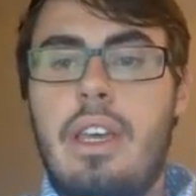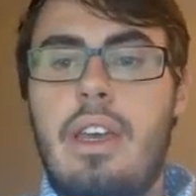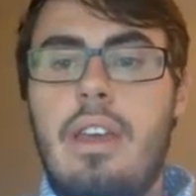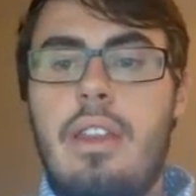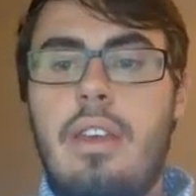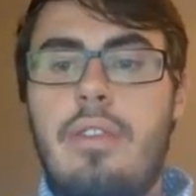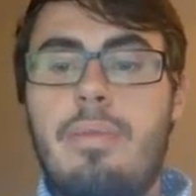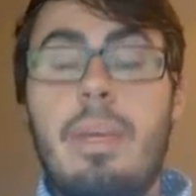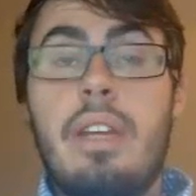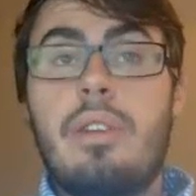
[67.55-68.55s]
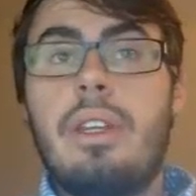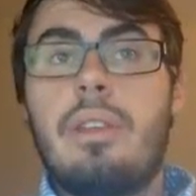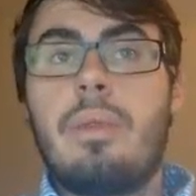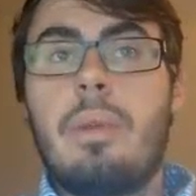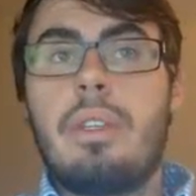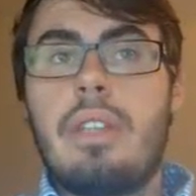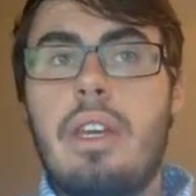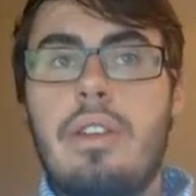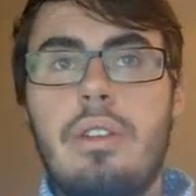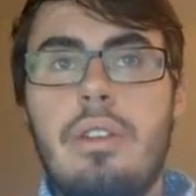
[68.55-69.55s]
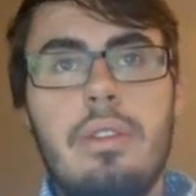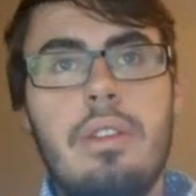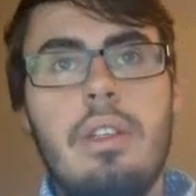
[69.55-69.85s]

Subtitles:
and they've made quite the reputation.